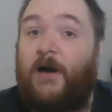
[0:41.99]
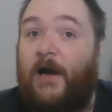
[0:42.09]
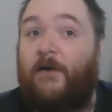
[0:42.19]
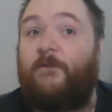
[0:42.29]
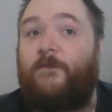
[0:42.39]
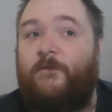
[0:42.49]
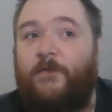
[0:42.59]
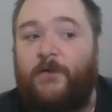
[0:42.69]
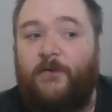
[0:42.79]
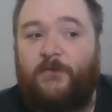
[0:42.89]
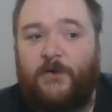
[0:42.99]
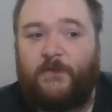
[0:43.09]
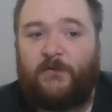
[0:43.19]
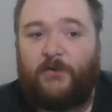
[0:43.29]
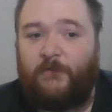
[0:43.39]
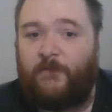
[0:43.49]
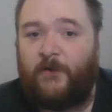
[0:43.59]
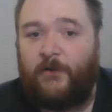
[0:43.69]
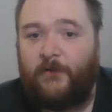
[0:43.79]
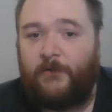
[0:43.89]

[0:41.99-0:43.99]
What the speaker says: have the new Silver Surfer.